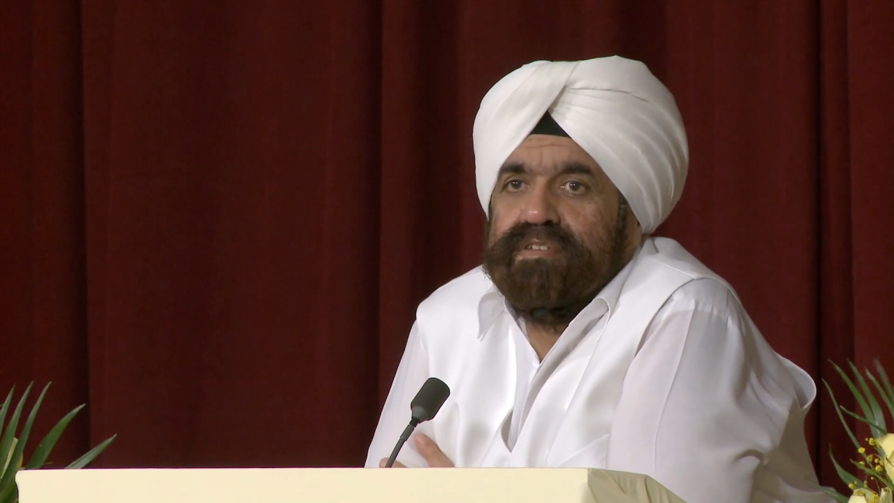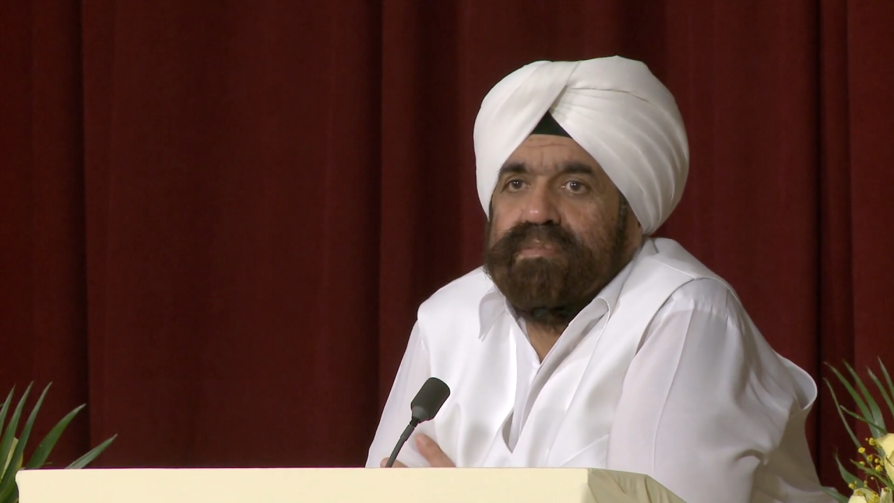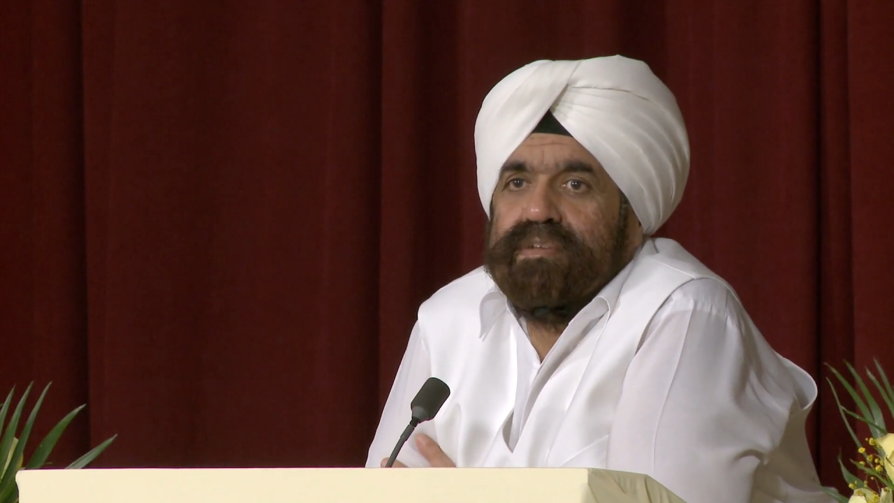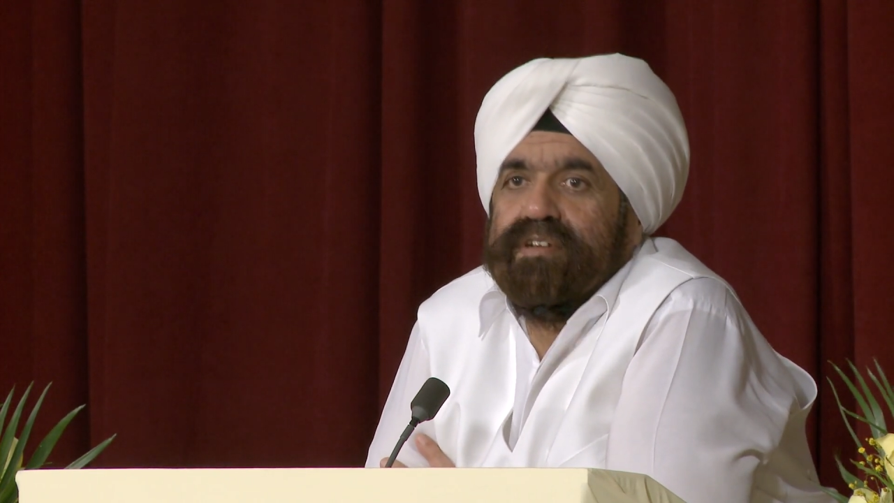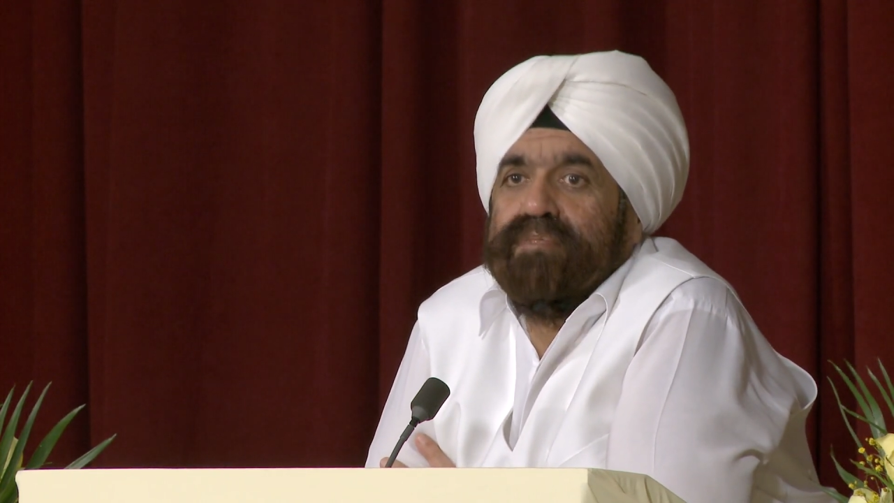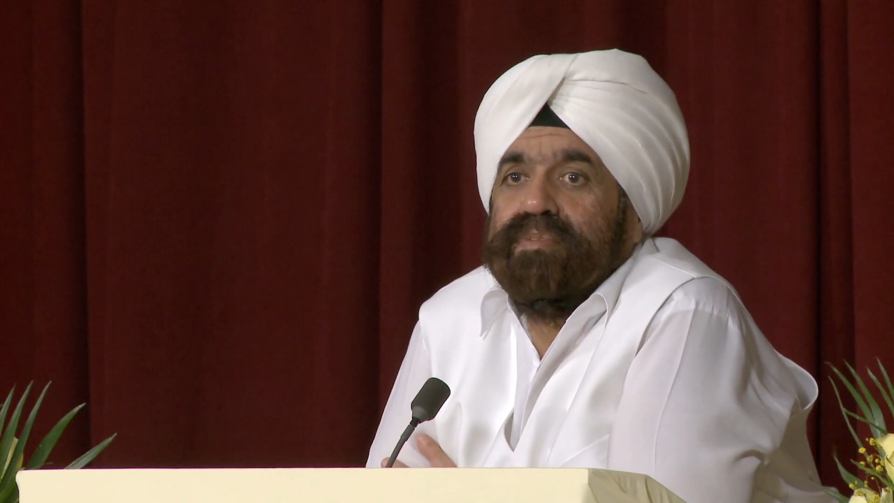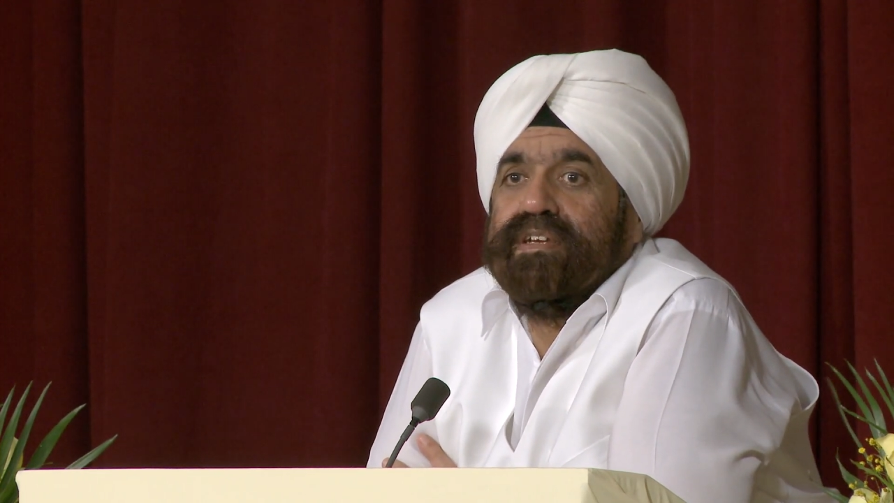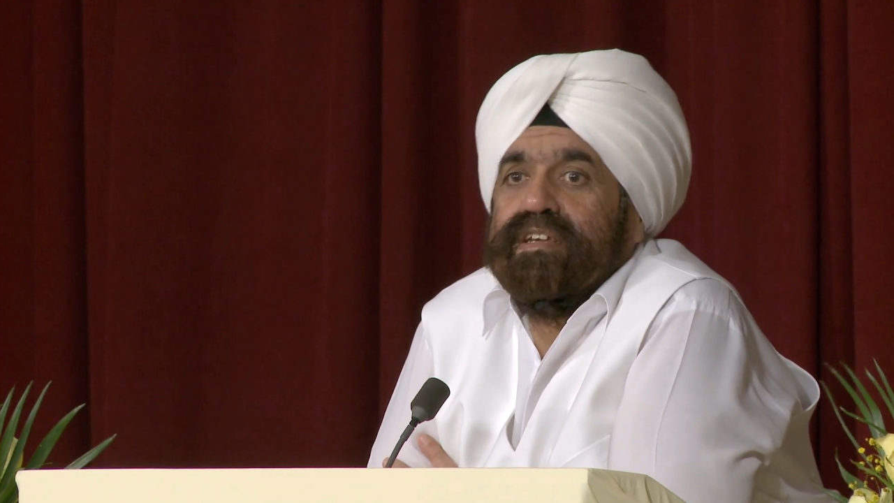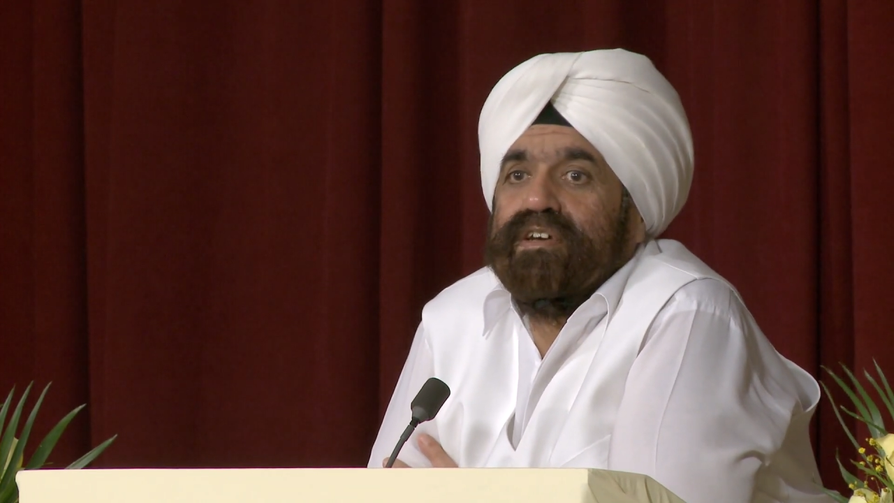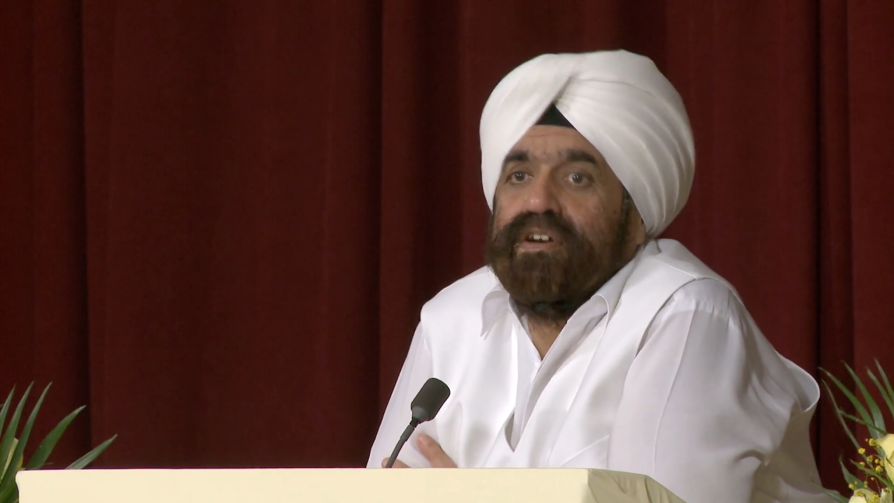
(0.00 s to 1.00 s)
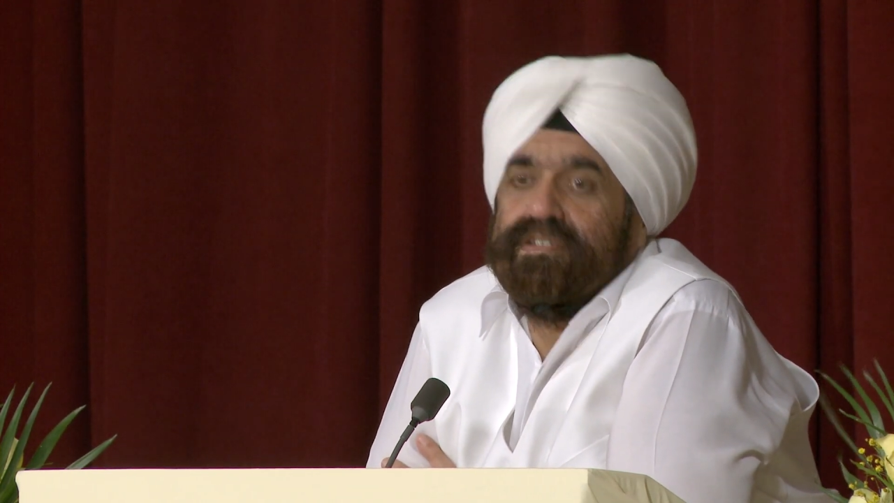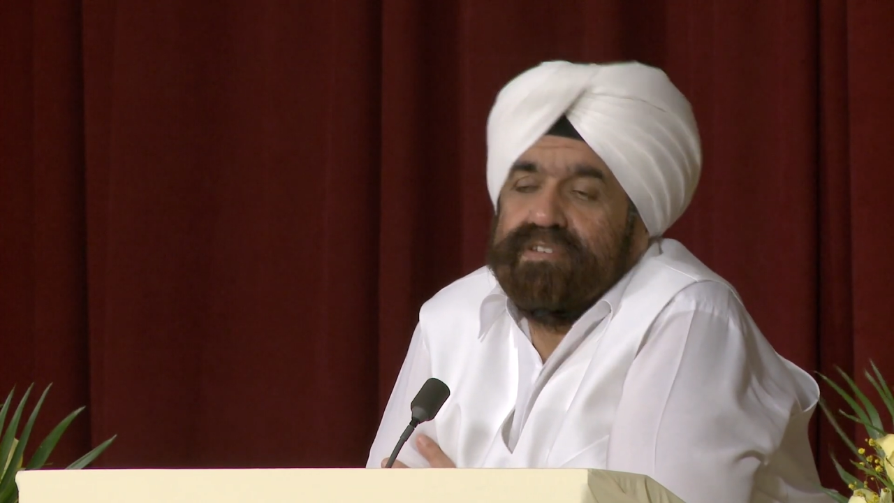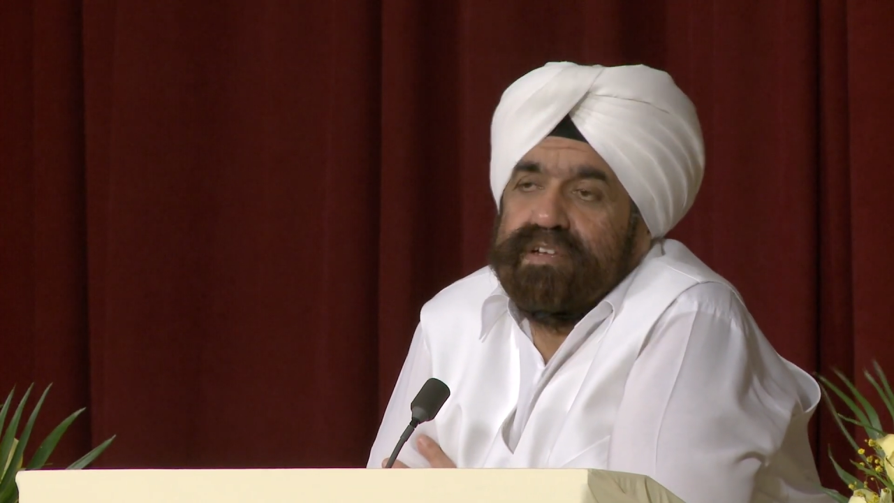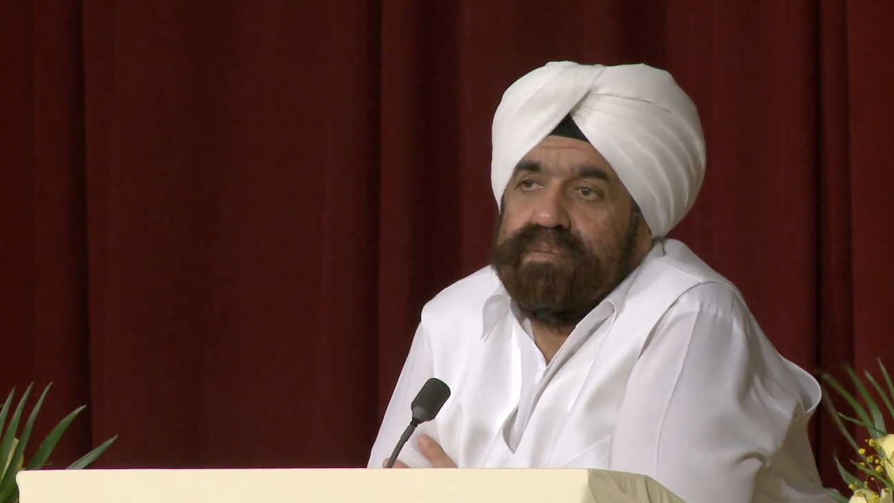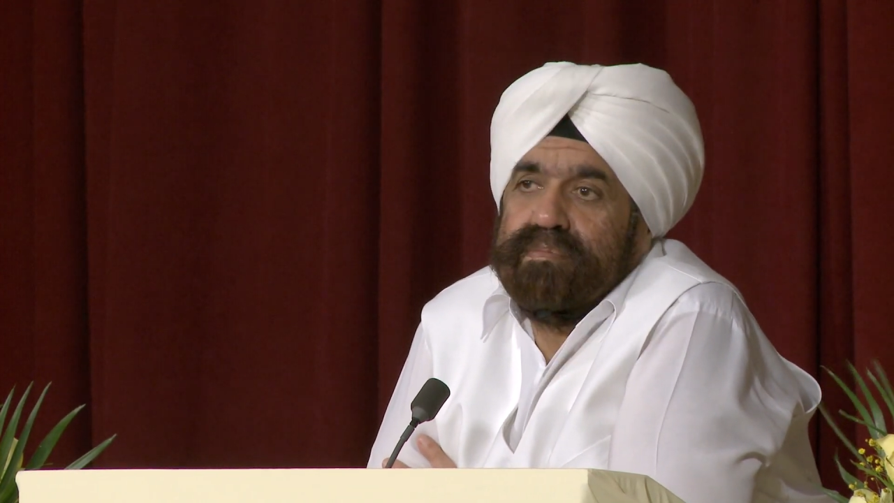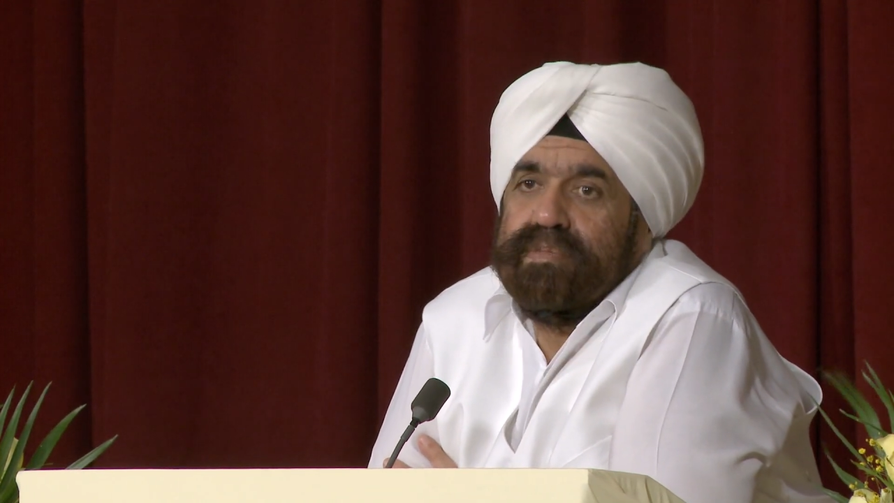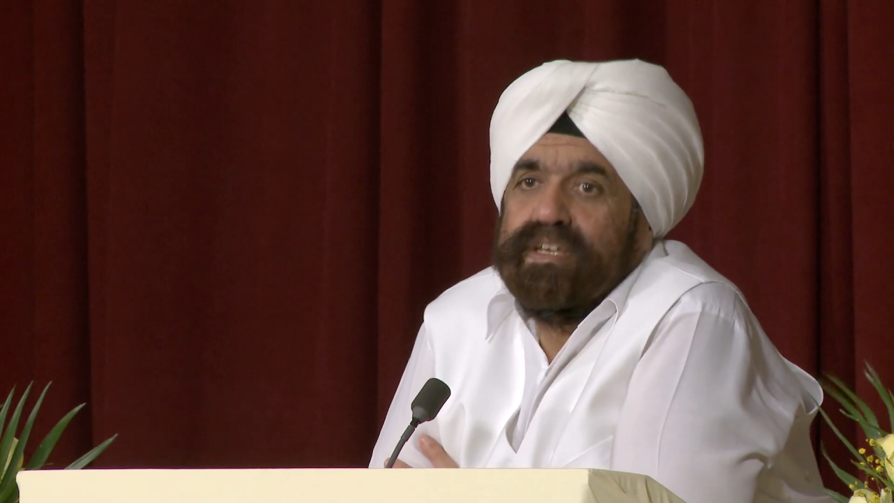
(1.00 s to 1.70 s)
Simran, repeating God's name